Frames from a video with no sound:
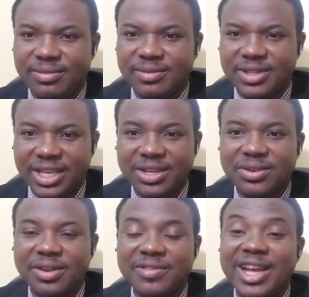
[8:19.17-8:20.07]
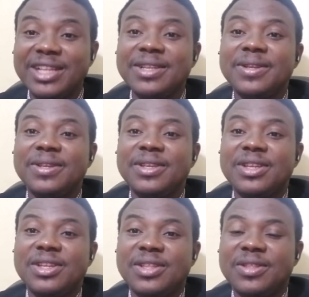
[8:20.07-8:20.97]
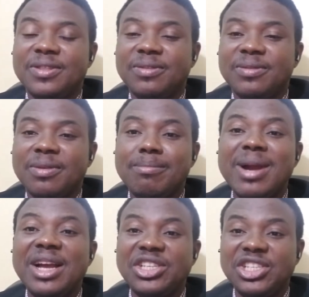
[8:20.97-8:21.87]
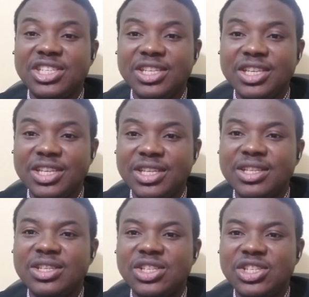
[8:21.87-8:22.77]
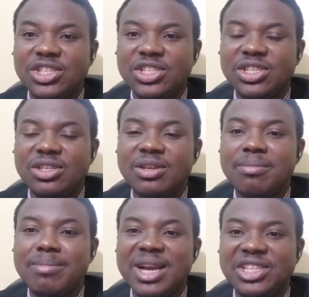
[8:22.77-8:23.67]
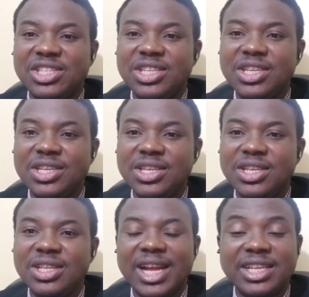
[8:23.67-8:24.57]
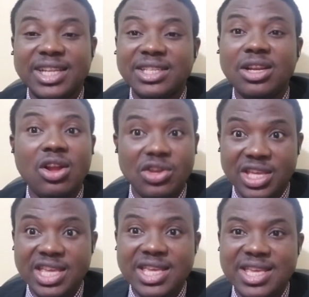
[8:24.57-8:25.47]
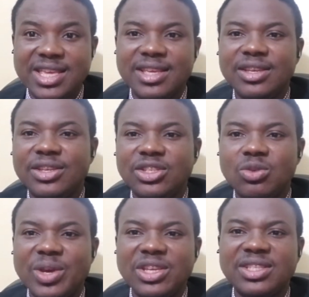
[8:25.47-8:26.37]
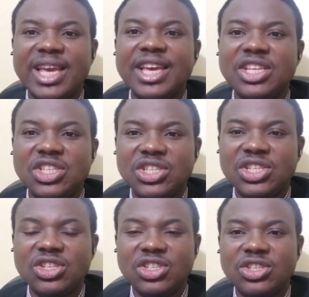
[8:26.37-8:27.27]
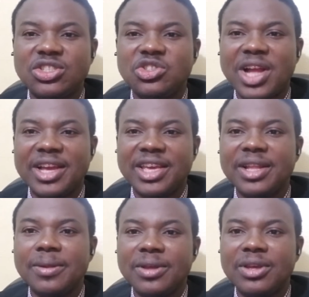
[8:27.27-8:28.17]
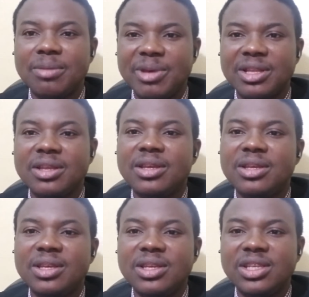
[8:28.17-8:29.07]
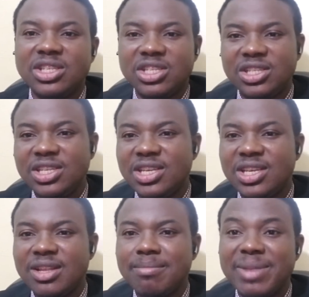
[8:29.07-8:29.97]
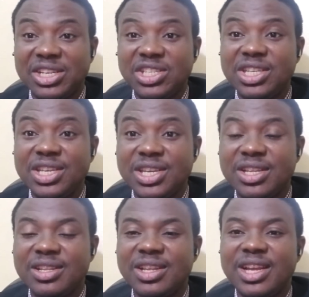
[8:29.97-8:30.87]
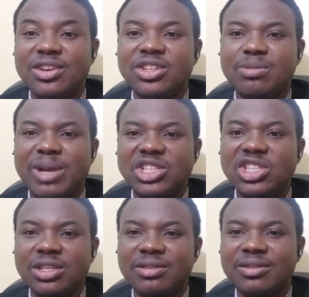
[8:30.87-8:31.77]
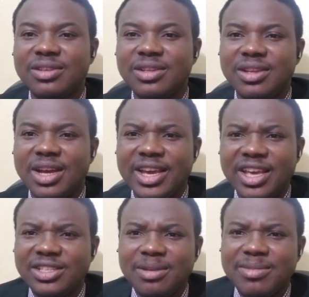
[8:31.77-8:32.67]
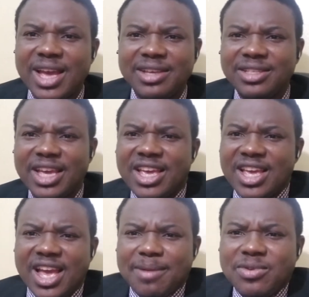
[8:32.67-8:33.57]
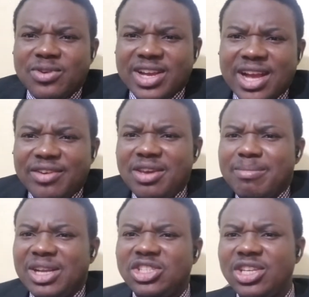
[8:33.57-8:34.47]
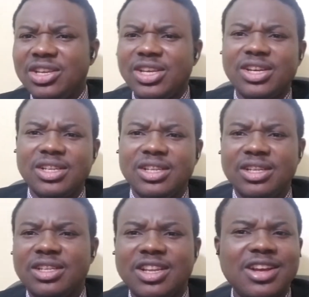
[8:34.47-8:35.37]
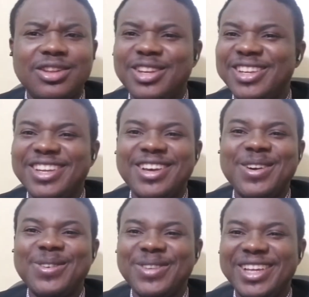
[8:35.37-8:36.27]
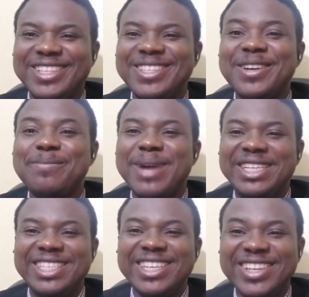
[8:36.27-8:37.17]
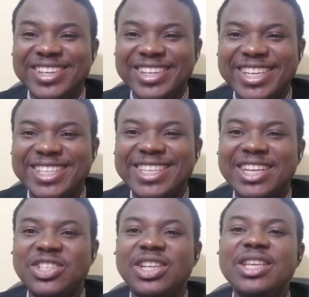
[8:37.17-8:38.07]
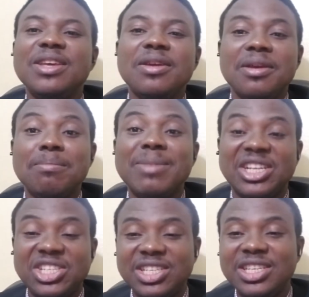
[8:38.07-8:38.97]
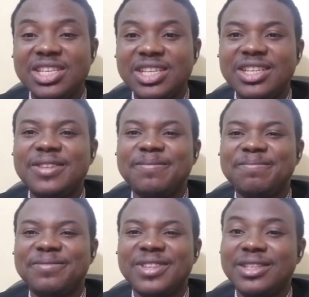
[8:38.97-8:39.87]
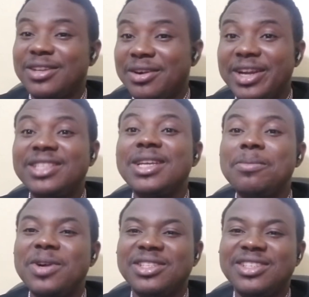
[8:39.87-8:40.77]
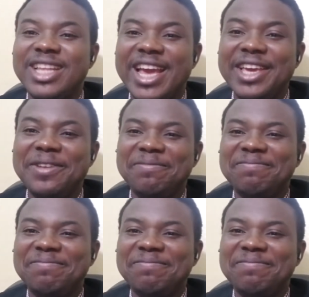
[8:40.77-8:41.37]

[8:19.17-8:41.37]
Take note of that. Machine, sh, machine, and it has a long E. So when you say sh, you should drag it a bit. Sheen, machine, and not machine. I hear some guy say, I'm going to carry a machine gun. No, no, no. It's not machine gun. It's actually machine. So correct someone today.